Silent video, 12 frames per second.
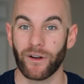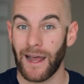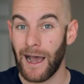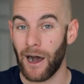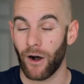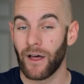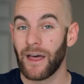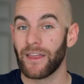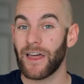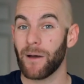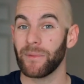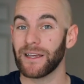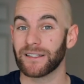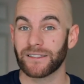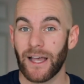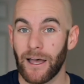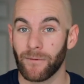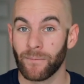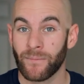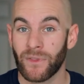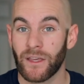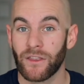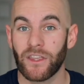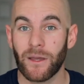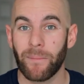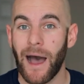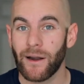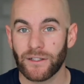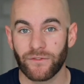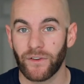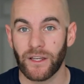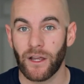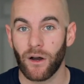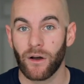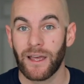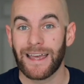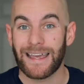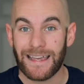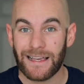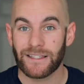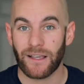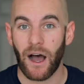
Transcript: Now, that being said, the About Us video is